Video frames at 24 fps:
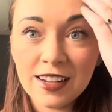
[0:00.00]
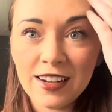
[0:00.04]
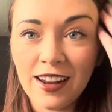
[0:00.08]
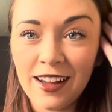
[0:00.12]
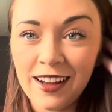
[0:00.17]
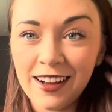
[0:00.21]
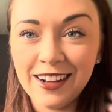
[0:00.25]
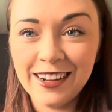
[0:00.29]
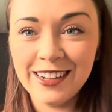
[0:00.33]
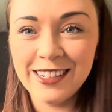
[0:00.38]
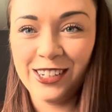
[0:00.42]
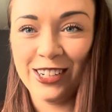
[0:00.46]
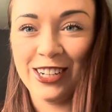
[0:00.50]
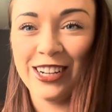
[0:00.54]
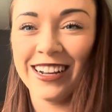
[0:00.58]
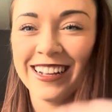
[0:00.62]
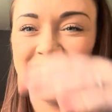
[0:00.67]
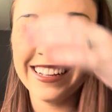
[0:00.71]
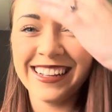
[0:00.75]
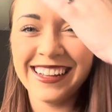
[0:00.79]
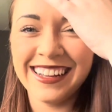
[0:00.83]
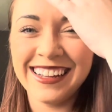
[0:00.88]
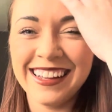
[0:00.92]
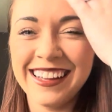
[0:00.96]
large.
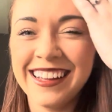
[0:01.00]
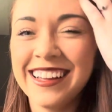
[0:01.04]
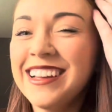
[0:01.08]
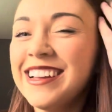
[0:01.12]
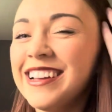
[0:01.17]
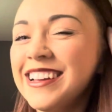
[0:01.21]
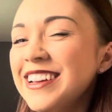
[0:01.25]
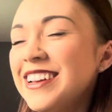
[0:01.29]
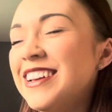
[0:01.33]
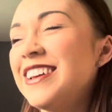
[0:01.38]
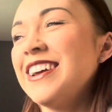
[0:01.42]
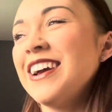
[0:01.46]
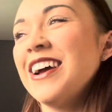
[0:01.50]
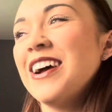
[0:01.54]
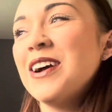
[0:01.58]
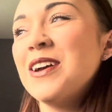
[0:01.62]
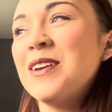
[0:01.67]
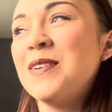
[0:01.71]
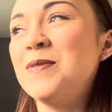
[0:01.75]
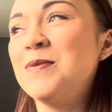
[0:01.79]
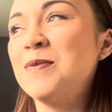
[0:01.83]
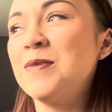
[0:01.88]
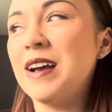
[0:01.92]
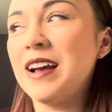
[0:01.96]

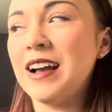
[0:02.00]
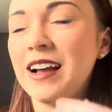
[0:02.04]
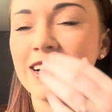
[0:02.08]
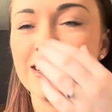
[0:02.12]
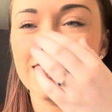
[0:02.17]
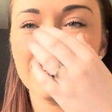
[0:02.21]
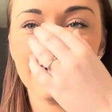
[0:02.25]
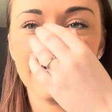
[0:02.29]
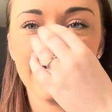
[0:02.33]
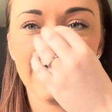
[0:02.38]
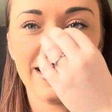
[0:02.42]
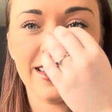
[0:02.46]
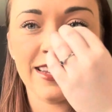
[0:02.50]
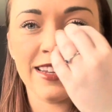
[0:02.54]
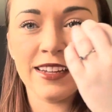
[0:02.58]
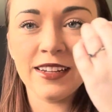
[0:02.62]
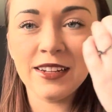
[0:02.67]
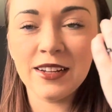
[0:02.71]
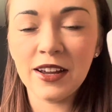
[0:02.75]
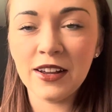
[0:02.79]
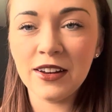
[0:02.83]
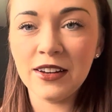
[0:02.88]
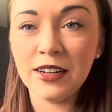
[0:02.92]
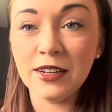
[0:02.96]
I'm
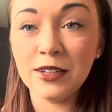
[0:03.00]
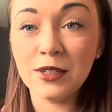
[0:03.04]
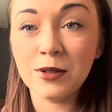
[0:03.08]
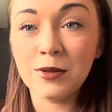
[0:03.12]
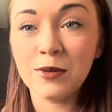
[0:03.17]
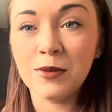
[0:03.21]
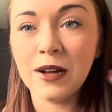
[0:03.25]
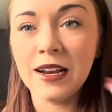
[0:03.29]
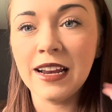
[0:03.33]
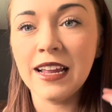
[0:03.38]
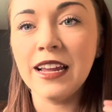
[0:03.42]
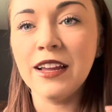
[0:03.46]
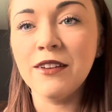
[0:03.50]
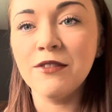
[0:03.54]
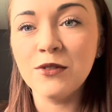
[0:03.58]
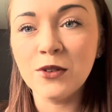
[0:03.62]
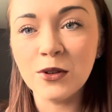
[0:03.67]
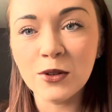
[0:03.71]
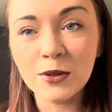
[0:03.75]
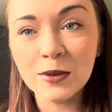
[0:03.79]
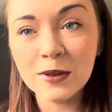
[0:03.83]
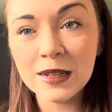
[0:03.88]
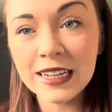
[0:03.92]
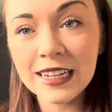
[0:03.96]
actually only
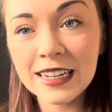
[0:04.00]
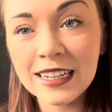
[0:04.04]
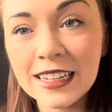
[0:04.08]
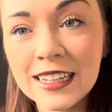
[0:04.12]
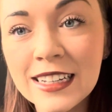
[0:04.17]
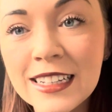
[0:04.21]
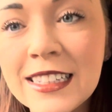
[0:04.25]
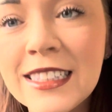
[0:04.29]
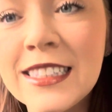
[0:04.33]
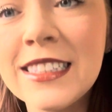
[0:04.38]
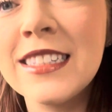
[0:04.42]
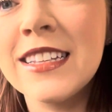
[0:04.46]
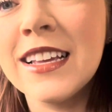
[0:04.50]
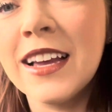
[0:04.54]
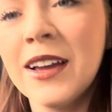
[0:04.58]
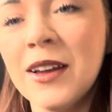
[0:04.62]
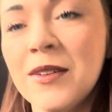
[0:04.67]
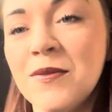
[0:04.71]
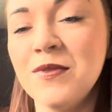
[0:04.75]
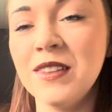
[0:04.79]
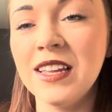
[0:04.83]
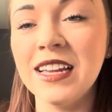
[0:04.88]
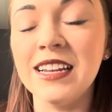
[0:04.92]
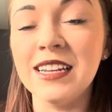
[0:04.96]
24 weeks,
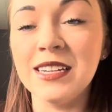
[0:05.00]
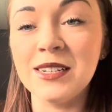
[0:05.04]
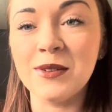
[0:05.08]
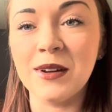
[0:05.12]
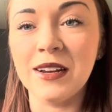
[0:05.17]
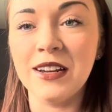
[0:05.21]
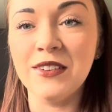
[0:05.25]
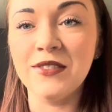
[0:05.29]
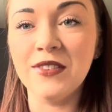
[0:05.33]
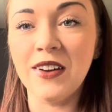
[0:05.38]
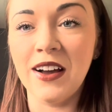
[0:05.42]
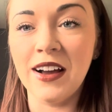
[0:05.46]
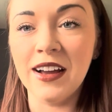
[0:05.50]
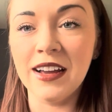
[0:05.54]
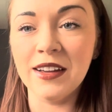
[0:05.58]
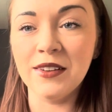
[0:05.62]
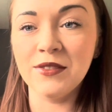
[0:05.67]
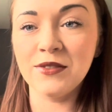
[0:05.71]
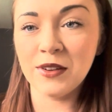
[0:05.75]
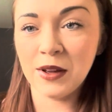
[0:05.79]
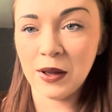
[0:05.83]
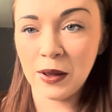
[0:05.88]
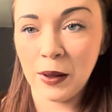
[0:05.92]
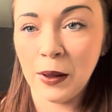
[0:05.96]
nearly 25,
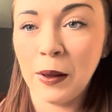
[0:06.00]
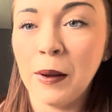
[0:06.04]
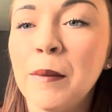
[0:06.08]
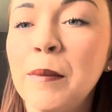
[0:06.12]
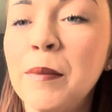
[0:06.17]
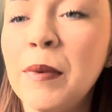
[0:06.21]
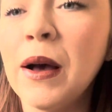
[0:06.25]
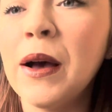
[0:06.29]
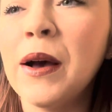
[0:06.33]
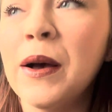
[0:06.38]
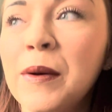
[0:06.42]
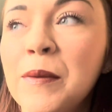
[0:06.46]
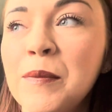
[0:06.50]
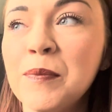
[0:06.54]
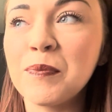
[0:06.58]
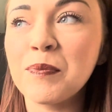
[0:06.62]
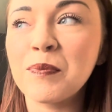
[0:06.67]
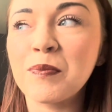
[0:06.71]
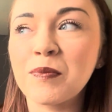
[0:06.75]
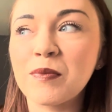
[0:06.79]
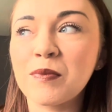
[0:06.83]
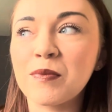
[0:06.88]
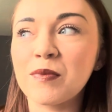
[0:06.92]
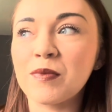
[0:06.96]
but
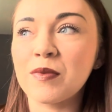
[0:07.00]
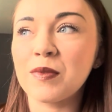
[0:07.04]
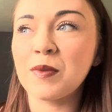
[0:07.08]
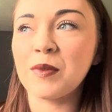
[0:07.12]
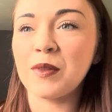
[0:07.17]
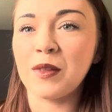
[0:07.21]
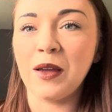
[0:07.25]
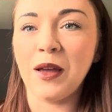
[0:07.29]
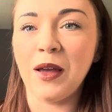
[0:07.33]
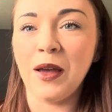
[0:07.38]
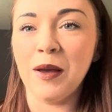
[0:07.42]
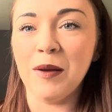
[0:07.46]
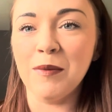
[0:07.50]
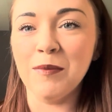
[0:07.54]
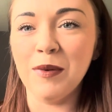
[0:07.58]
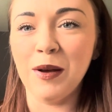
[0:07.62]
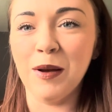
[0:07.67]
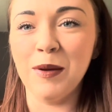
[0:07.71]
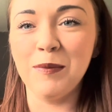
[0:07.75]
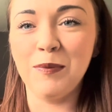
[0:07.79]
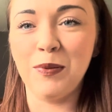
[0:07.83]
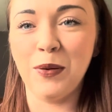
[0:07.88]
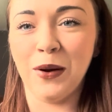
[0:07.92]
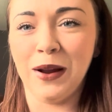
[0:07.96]

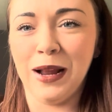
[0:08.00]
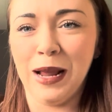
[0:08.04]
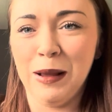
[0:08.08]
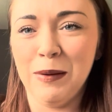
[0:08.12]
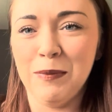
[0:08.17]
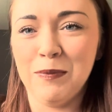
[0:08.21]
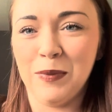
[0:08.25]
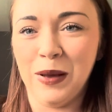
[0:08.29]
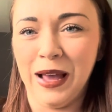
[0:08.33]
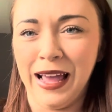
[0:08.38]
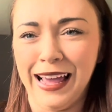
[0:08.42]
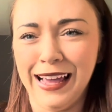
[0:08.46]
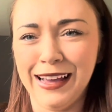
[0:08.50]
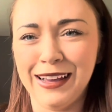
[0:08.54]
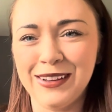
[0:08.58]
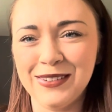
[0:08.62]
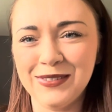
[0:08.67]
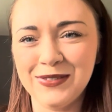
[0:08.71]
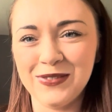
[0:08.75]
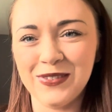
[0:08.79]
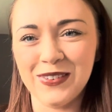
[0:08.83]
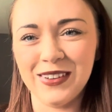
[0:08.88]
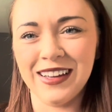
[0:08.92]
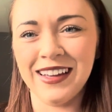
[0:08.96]
I'm pretty big
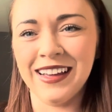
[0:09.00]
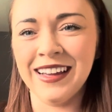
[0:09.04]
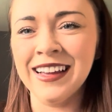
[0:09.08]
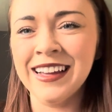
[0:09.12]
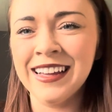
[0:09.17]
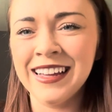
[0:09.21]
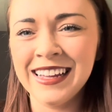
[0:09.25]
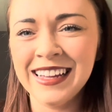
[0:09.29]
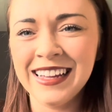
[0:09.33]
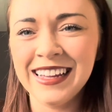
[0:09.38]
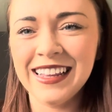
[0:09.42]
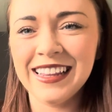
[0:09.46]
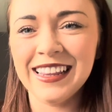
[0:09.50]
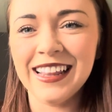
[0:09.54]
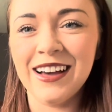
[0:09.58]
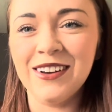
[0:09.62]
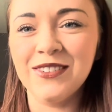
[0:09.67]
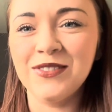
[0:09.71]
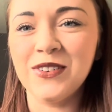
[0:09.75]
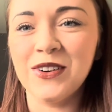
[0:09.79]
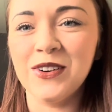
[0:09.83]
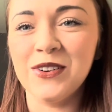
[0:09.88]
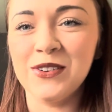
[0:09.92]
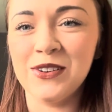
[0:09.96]
for
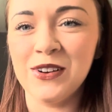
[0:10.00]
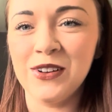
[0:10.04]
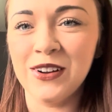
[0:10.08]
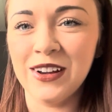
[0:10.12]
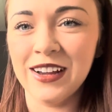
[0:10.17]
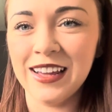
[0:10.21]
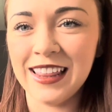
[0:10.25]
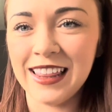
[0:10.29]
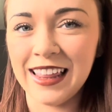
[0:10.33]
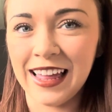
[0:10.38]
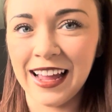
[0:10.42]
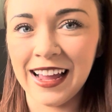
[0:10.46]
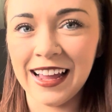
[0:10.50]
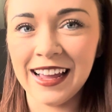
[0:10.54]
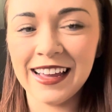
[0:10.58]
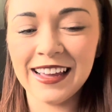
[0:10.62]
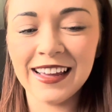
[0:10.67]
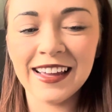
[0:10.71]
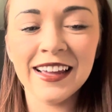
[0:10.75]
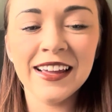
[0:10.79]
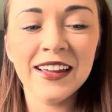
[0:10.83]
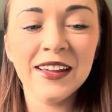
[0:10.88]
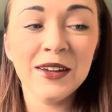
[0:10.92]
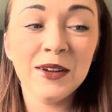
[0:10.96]
that far along, I
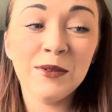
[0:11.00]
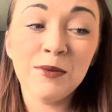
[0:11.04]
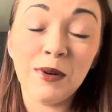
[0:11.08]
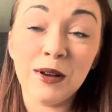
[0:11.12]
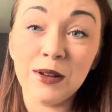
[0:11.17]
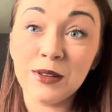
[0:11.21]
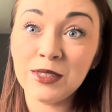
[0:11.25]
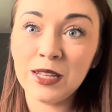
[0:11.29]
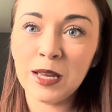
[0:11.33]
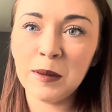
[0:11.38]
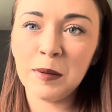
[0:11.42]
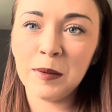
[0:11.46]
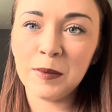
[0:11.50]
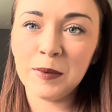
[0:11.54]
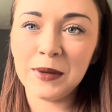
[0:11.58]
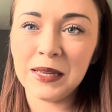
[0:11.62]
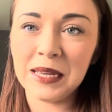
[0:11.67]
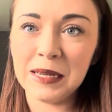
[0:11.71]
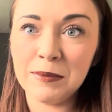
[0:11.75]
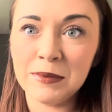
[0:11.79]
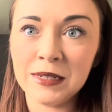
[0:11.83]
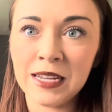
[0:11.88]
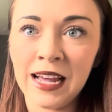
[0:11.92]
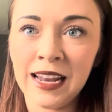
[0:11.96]
think. Well, so people
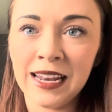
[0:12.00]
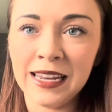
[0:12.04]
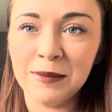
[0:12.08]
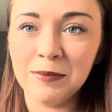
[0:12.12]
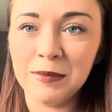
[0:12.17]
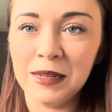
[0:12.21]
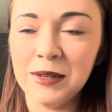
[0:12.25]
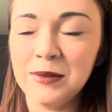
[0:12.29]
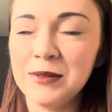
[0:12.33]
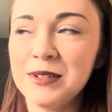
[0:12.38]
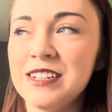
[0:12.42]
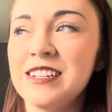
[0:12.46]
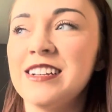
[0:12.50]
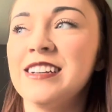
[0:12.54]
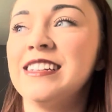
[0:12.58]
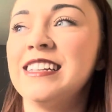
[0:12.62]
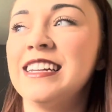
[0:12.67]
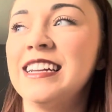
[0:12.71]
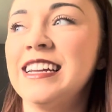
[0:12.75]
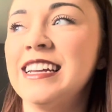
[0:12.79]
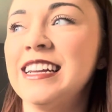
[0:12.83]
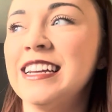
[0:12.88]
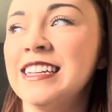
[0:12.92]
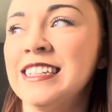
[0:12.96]
keep telling me, which I
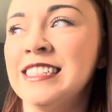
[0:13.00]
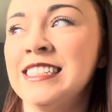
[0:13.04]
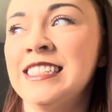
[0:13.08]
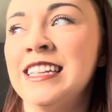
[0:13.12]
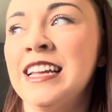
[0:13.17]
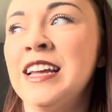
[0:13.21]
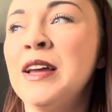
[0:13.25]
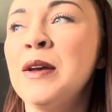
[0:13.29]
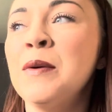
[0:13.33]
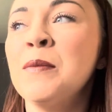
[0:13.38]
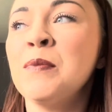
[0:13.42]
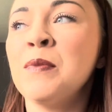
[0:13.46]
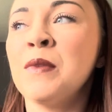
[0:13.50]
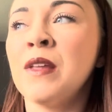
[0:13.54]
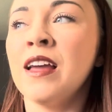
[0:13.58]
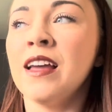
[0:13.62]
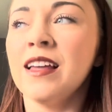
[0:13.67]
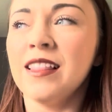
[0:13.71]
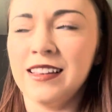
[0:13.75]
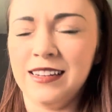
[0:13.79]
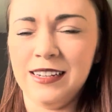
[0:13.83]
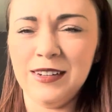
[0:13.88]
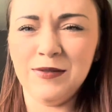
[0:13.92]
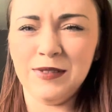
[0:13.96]
think is,
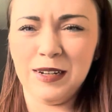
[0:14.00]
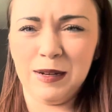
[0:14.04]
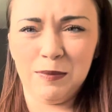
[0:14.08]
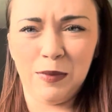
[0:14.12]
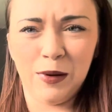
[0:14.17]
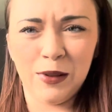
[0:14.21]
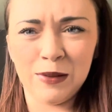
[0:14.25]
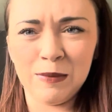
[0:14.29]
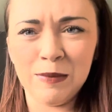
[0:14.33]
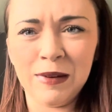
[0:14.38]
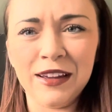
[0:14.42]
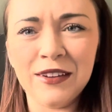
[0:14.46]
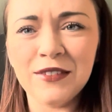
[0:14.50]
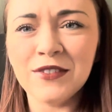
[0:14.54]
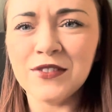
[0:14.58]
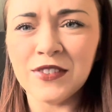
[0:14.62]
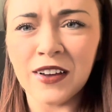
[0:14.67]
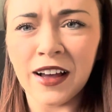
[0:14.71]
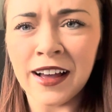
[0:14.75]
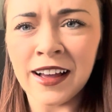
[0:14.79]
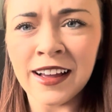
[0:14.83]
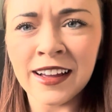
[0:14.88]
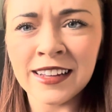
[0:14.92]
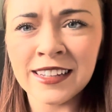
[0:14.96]
it didn't really bother me at
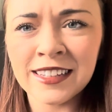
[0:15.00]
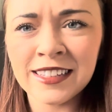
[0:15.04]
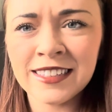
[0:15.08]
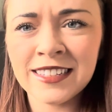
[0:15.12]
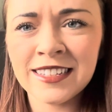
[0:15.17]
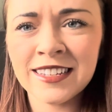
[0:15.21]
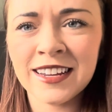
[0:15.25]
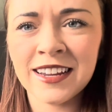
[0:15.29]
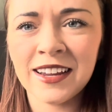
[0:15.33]
first.